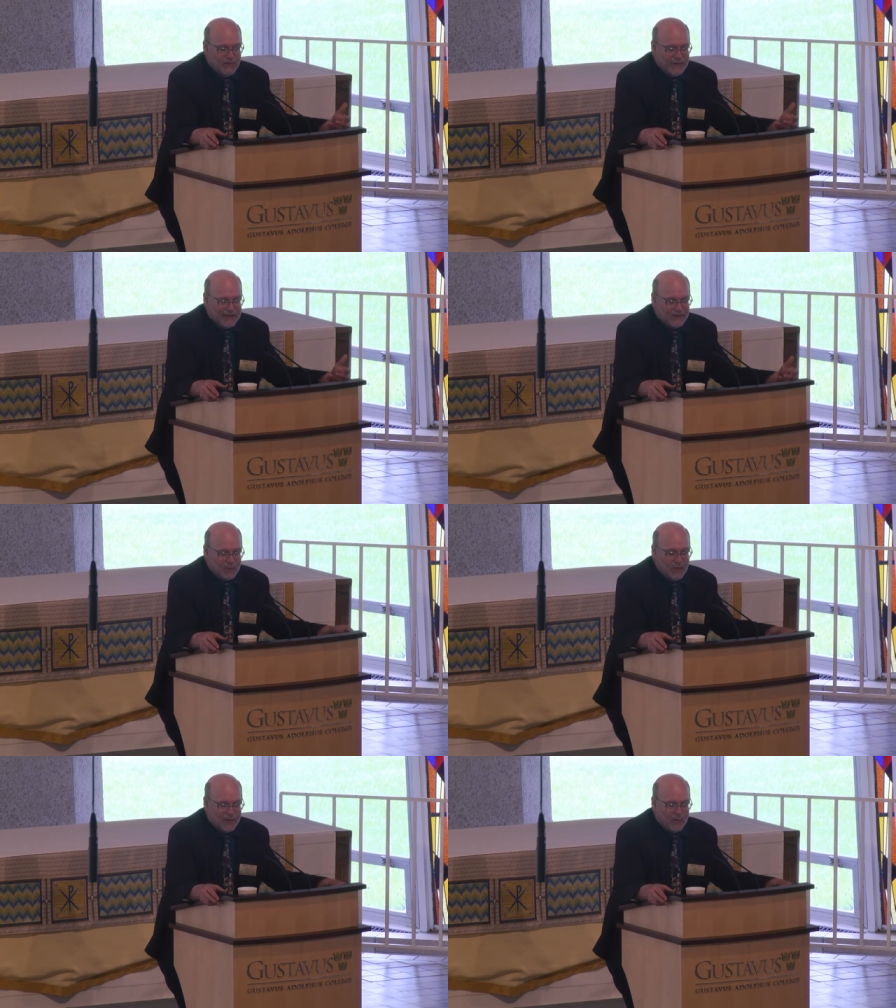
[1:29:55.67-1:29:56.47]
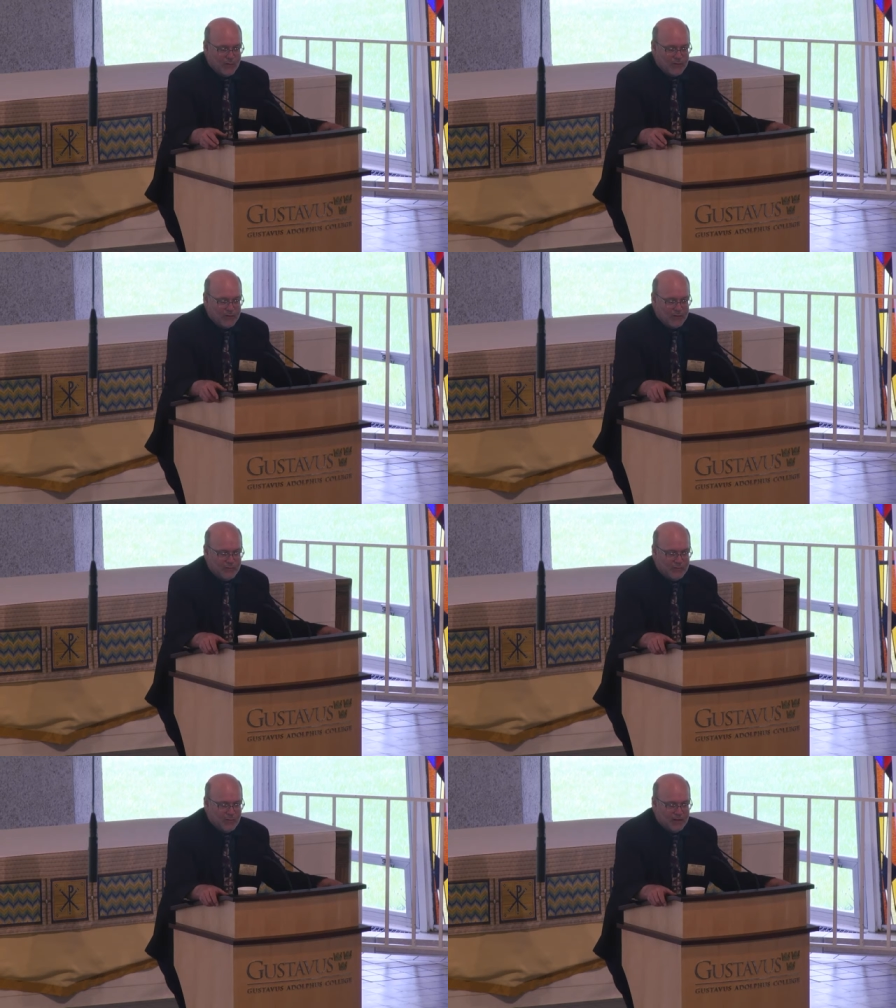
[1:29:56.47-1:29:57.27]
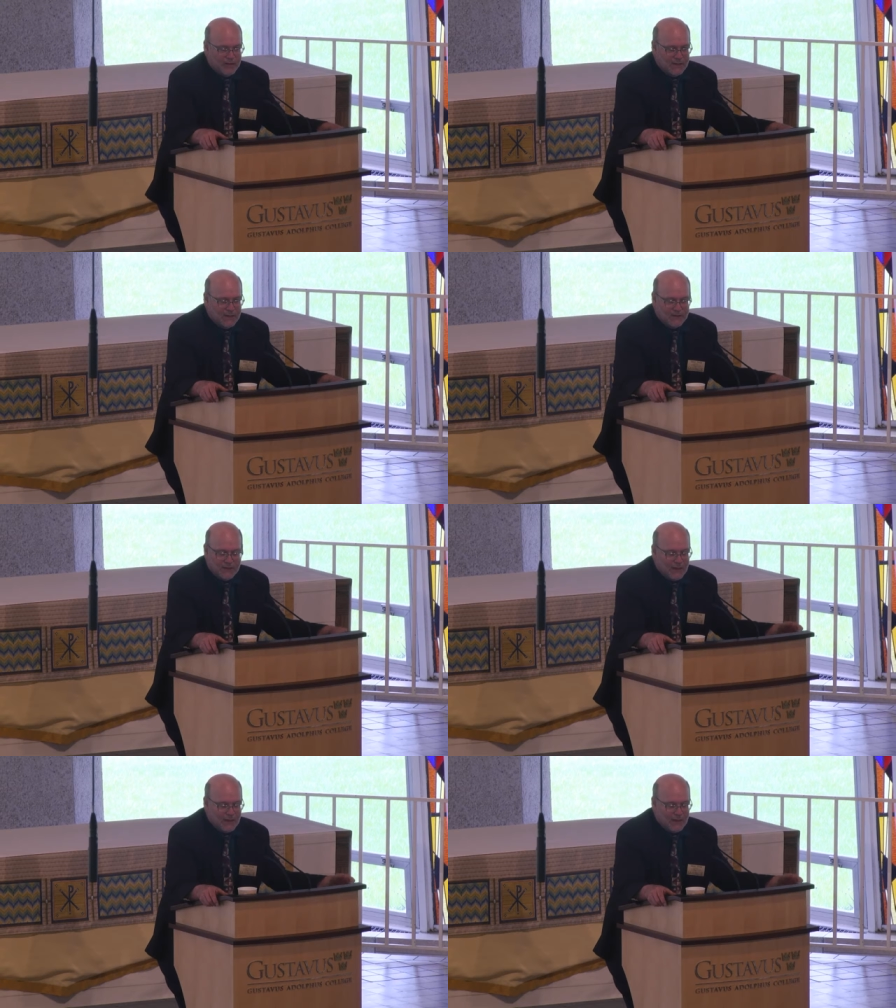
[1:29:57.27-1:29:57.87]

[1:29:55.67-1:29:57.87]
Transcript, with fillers: that's a way to, to, to break the ice.